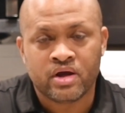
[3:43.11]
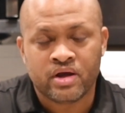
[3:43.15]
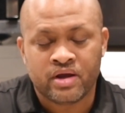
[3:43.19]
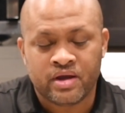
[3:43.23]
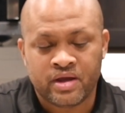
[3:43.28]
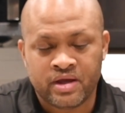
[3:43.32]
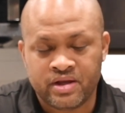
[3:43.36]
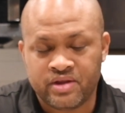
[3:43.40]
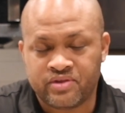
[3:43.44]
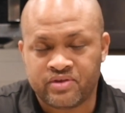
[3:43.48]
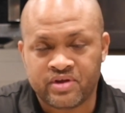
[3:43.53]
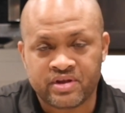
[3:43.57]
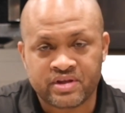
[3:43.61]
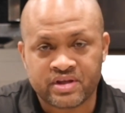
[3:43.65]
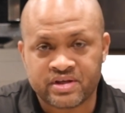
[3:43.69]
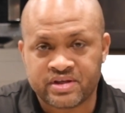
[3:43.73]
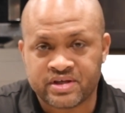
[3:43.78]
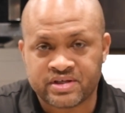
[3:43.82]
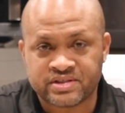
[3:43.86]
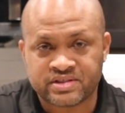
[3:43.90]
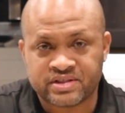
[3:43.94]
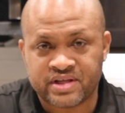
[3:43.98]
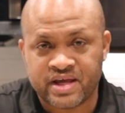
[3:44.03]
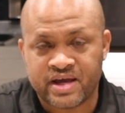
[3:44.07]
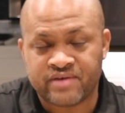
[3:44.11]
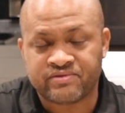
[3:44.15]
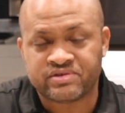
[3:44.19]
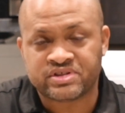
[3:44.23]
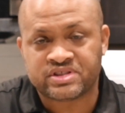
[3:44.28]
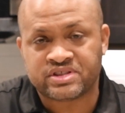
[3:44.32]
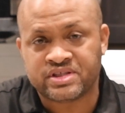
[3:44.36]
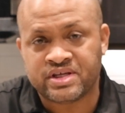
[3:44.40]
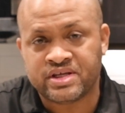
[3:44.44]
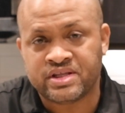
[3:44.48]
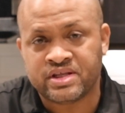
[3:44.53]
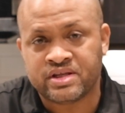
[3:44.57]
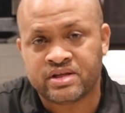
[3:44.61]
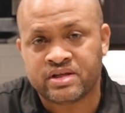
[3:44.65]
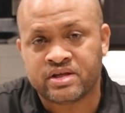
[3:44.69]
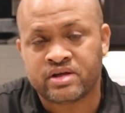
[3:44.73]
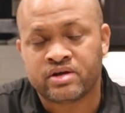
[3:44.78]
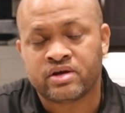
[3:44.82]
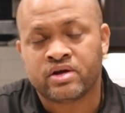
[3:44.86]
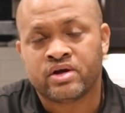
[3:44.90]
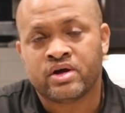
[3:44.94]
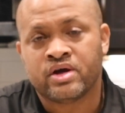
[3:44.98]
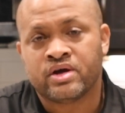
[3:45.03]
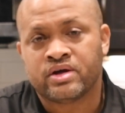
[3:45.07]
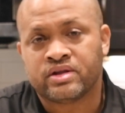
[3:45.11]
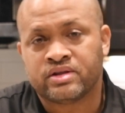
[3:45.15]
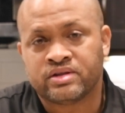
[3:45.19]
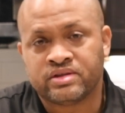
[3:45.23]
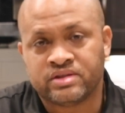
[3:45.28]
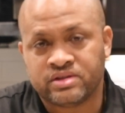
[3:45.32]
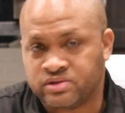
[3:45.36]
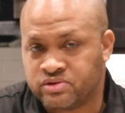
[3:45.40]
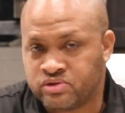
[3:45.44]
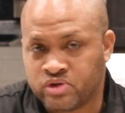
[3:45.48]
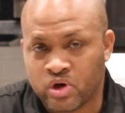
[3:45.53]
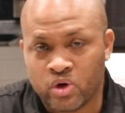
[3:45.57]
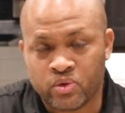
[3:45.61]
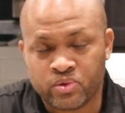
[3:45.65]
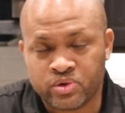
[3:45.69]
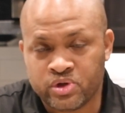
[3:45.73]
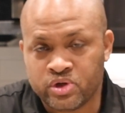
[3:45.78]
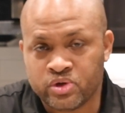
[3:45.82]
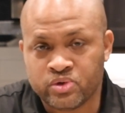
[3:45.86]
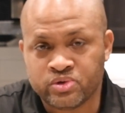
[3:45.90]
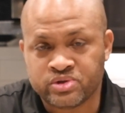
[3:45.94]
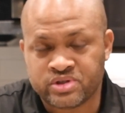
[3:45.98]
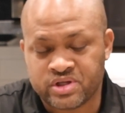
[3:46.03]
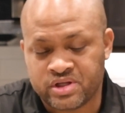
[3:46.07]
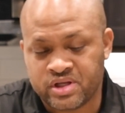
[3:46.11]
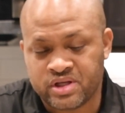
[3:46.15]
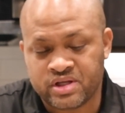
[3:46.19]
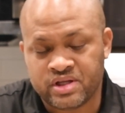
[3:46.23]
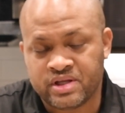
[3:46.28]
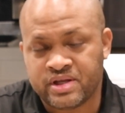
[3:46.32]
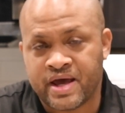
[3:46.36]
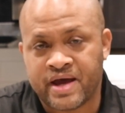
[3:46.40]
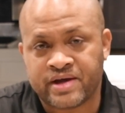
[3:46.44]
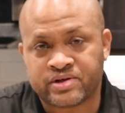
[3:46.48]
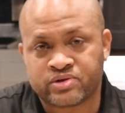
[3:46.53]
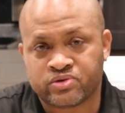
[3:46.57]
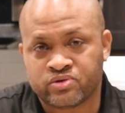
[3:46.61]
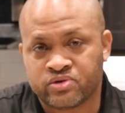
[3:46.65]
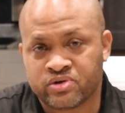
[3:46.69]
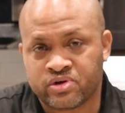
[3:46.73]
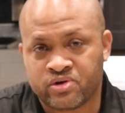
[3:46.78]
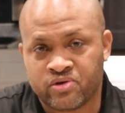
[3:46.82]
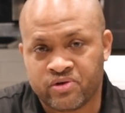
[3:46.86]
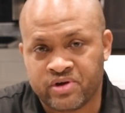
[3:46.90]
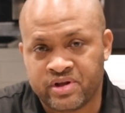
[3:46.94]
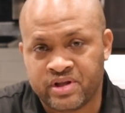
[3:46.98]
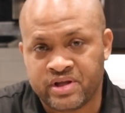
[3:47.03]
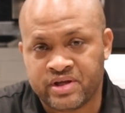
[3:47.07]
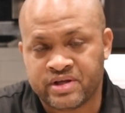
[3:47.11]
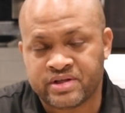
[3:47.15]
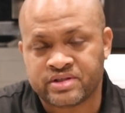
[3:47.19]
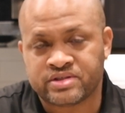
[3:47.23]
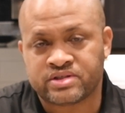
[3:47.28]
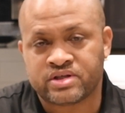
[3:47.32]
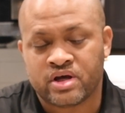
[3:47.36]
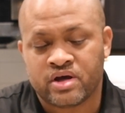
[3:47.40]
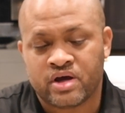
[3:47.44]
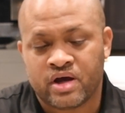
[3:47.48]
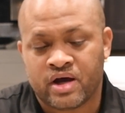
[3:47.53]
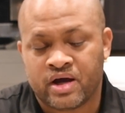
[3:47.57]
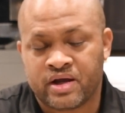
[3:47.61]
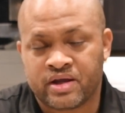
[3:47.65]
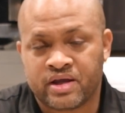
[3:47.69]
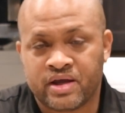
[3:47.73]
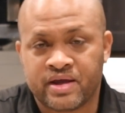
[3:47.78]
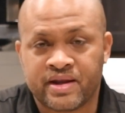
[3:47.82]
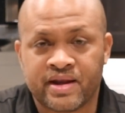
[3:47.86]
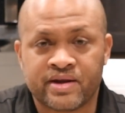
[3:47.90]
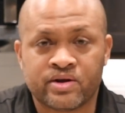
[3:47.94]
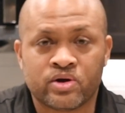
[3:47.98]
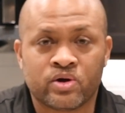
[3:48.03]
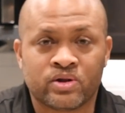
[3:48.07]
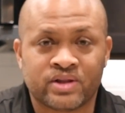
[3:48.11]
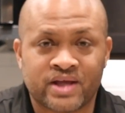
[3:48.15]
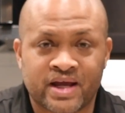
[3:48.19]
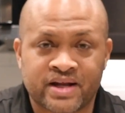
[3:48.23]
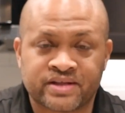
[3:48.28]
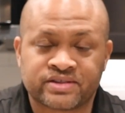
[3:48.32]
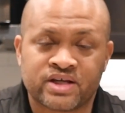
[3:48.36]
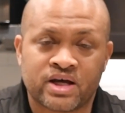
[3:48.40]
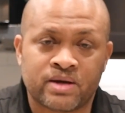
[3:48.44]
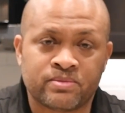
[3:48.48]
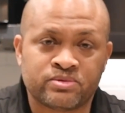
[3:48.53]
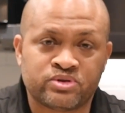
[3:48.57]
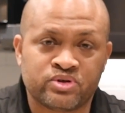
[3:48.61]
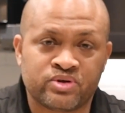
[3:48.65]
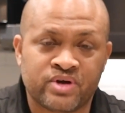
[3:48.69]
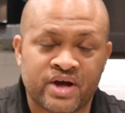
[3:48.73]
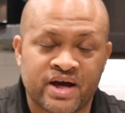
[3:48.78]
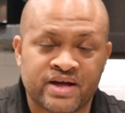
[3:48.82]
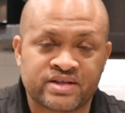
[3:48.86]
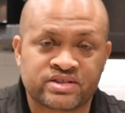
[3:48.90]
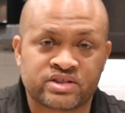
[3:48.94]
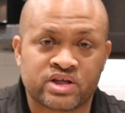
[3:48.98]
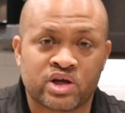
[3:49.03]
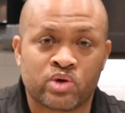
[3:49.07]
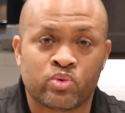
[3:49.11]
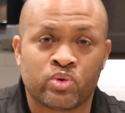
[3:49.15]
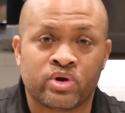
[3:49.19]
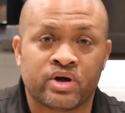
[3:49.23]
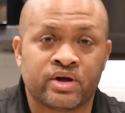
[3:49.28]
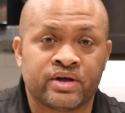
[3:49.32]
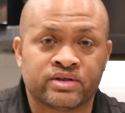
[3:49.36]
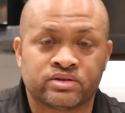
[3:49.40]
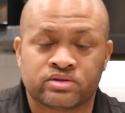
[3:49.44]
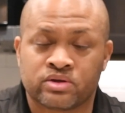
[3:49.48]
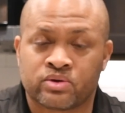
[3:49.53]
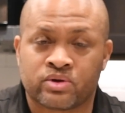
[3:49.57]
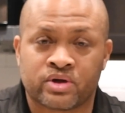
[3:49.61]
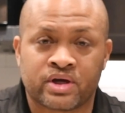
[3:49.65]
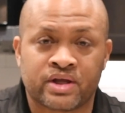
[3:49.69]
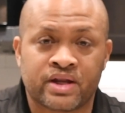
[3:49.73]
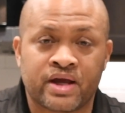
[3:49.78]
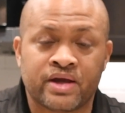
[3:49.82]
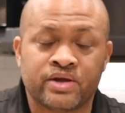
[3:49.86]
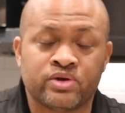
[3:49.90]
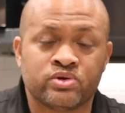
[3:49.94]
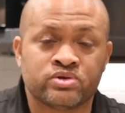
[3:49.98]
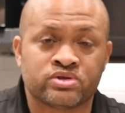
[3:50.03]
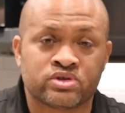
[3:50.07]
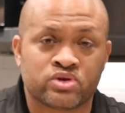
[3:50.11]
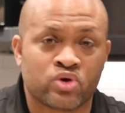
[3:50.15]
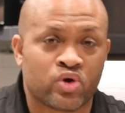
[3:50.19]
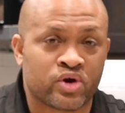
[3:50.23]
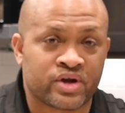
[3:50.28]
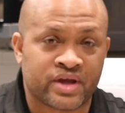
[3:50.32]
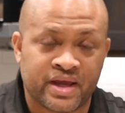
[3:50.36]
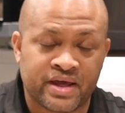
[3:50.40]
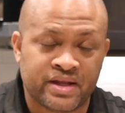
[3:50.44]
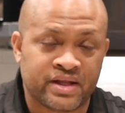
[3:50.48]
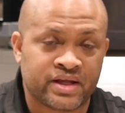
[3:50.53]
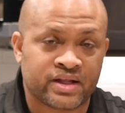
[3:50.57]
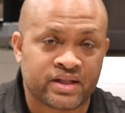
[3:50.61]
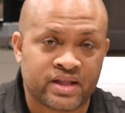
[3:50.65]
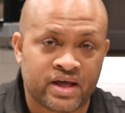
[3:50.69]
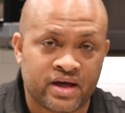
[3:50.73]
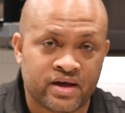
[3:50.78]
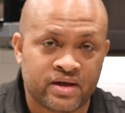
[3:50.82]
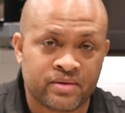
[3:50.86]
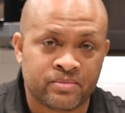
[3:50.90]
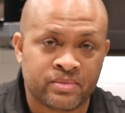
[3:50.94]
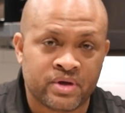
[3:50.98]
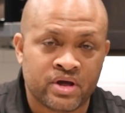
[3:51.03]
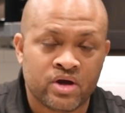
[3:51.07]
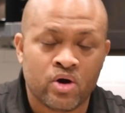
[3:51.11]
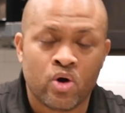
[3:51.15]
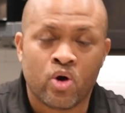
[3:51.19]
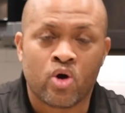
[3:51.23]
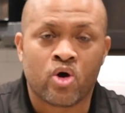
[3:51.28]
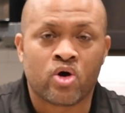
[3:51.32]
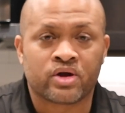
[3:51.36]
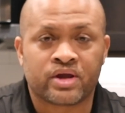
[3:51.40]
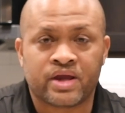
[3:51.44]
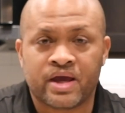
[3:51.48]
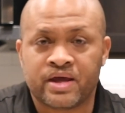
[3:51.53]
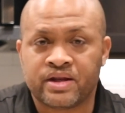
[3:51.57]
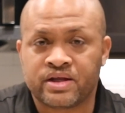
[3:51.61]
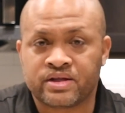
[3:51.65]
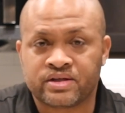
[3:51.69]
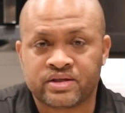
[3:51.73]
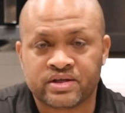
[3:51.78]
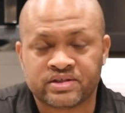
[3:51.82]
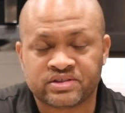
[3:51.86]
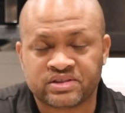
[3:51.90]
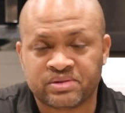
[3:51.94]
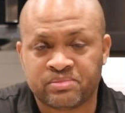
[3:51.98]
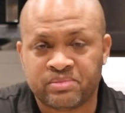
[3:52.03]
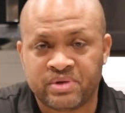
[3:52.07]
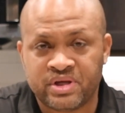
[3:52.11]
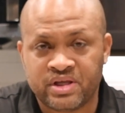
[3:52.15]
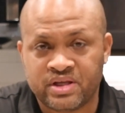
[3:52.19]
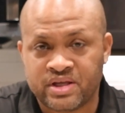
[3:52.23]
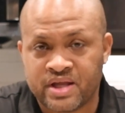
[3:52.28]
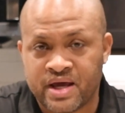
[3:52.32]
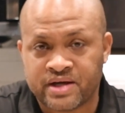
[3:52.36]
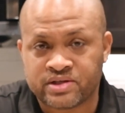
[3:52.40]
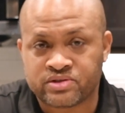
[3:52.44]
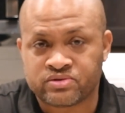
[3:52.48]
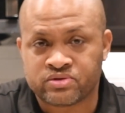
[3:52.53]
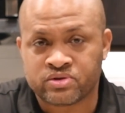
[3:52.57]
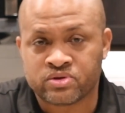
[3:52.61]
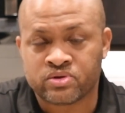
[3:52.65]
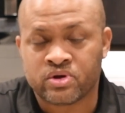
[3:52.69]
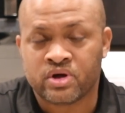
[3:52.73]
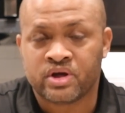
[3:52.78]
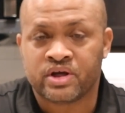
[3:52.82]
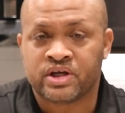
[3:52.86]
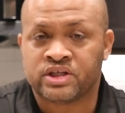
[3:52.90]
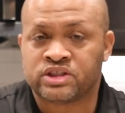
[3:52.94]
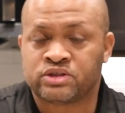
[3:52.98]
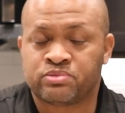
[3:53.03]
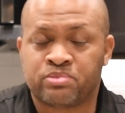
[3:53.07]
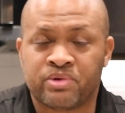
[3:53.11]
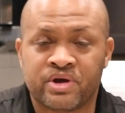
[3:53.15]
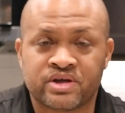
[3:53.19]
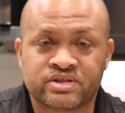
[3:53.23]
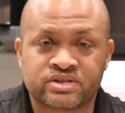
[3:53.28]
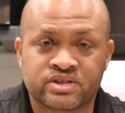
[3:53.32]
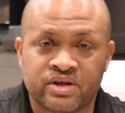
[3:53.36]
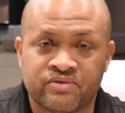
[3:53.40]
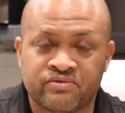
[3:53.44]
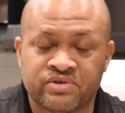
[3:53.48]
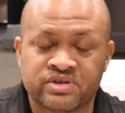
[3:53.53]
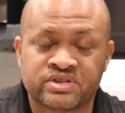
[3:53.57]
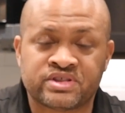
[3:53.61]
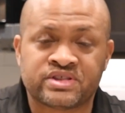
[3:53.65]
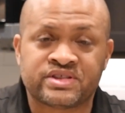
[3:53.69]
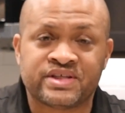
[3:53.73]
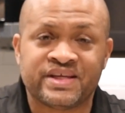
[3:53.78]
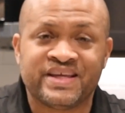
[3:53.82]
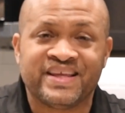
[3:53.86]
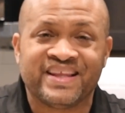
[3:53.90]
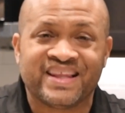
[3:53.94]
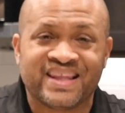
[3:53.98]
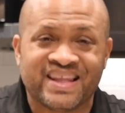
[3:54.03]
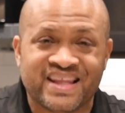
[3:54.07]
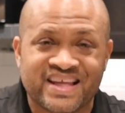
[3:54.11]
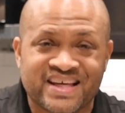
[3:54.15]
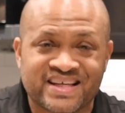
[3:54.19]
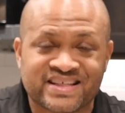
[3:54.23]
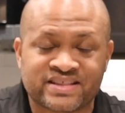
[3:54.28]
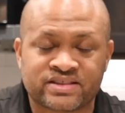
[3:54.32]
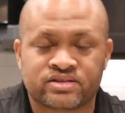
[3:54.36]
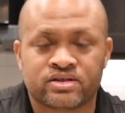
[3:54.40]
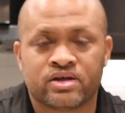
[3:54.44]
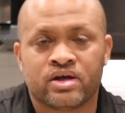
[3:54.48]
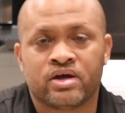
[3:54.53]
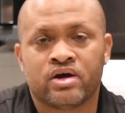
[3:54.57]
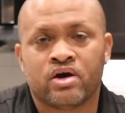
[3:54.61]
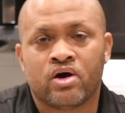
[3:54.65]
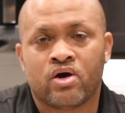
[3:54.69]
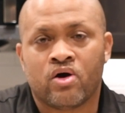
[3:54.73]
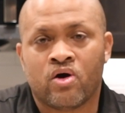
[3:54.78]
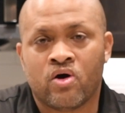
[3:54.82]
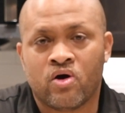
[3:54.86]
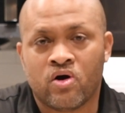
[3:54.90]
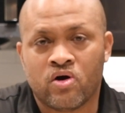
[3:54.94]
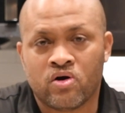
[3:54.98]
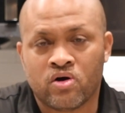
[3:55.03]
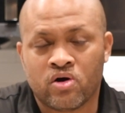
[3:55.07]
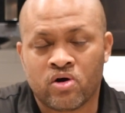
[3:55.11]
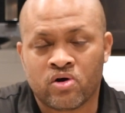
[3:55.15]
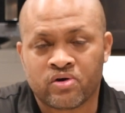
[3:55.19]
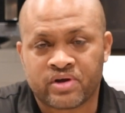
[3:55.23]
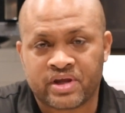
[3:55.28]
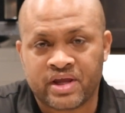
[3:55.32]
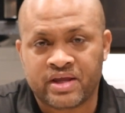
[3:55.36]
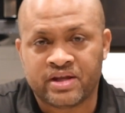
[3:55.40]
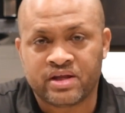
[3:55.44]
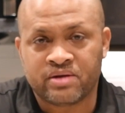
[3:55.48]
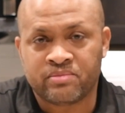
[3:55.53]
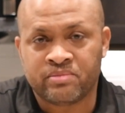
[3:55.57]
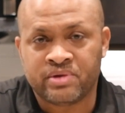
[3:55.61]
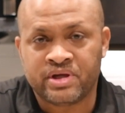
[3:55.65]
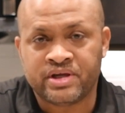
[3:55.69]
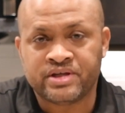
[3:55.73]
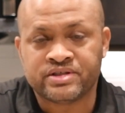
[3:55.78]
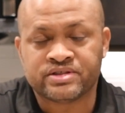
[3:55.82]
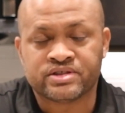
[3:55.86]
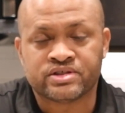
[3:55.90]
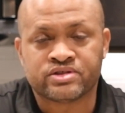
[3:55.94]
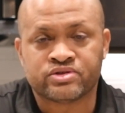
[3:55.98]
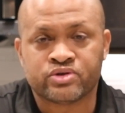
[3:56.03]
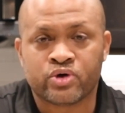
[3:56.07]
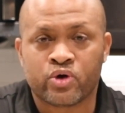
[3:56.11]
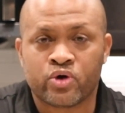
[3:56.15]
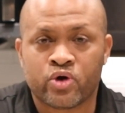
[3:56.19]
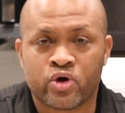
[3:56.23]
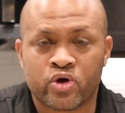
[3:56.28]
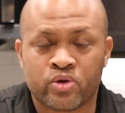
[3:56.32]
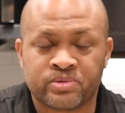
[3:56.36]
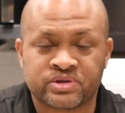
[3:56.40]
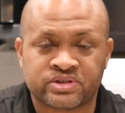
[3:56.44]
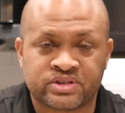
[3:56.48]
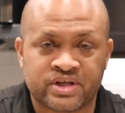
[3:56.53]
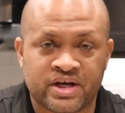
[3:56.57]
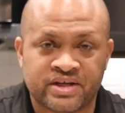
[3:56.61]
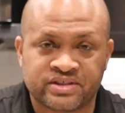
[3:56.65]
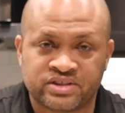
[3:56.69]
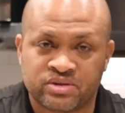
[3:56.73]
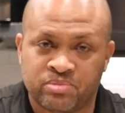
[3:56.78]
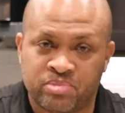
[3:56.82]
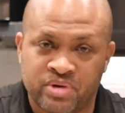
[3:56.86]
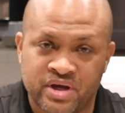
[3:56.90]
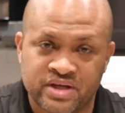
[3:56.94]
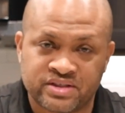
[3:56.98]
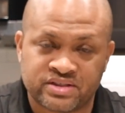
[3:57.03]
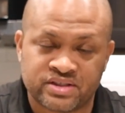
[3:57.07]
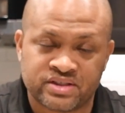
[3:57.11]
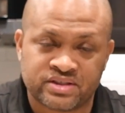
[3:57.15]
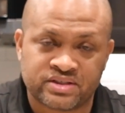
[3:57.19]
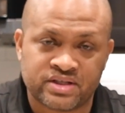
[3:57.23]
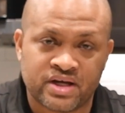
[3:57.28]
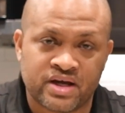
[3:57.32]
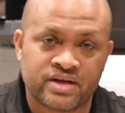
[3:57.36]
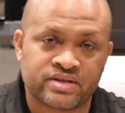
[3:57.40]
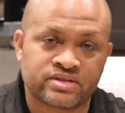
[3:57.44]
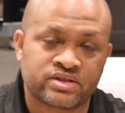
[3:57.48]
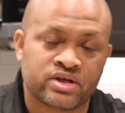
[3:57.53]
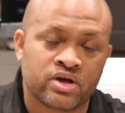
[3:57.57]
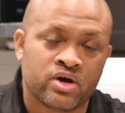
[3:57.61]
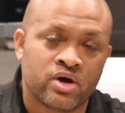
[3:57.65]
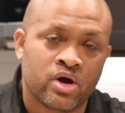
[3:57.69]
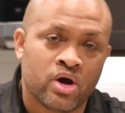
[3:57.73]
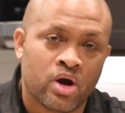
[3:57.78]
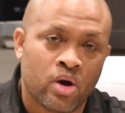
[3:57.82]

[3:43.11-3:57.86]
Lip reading: Anything that doesn't have a seed in it, don't use it in the natural ingredients. Again, I know a lot of times you guys say, well, can I use an organic lime? Organic doesn't mean natural, especially if it's seedless. All organic means is no herbicides or pesticides.